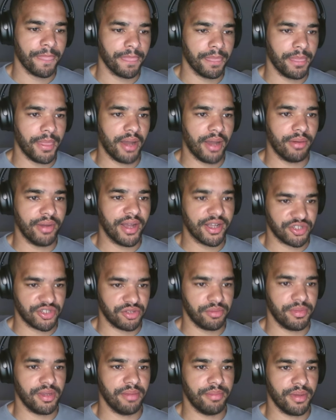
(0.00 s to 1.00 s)
Now it has to
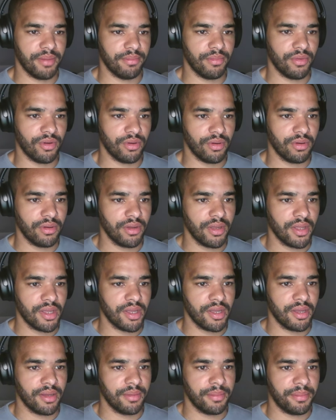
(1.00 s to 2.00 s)
be a bit more
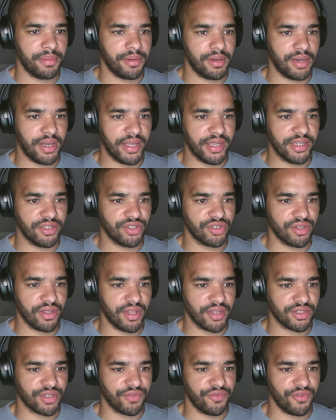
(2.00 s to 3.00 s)
place. So
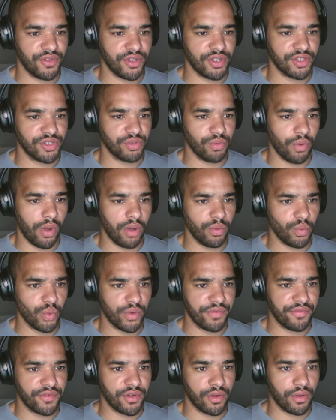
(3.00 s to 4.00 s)
that's the first one.
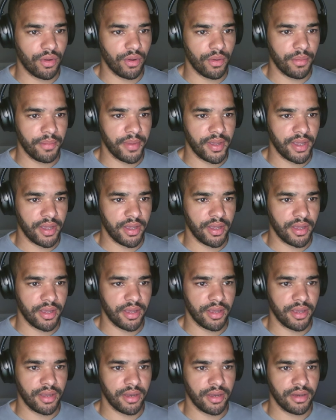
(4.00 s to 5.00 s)
We've come
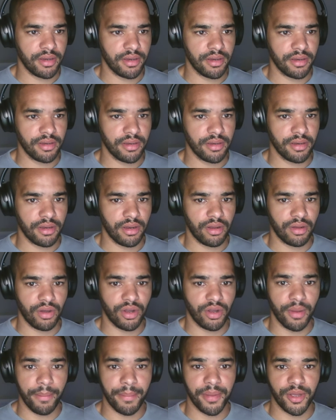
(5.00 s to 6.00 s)
in
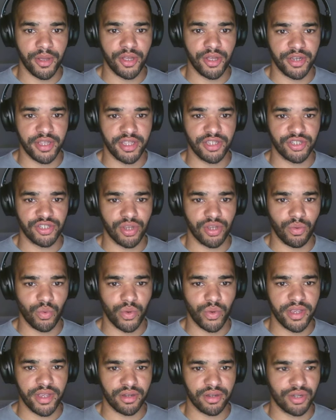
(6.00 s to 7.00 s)
on a birdie. So
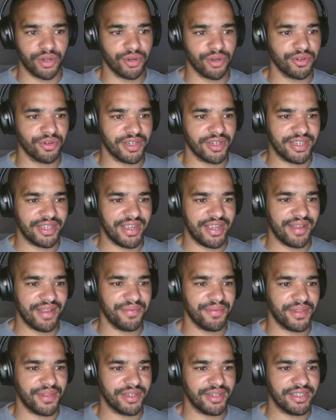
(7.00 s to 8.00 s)
we are currently
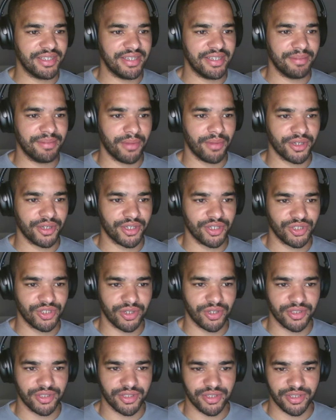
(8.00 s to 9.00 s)
in the lead. Monica
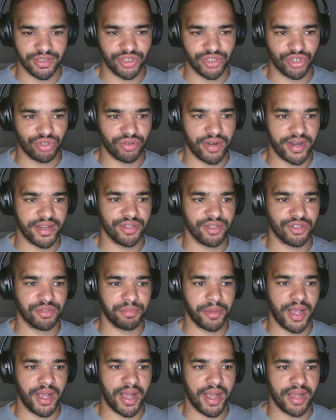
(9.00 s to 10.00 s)
Johnson trails
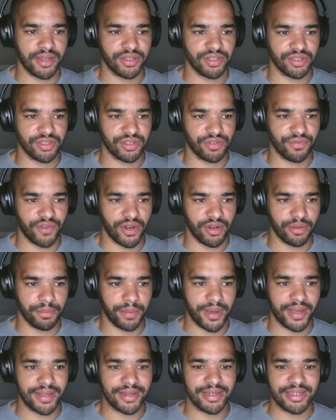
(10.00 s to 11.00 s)
behind us, followed
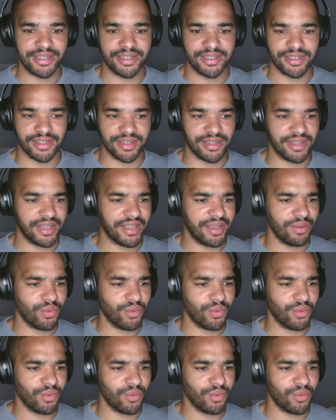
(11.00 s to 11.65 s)
by Lisa Lee.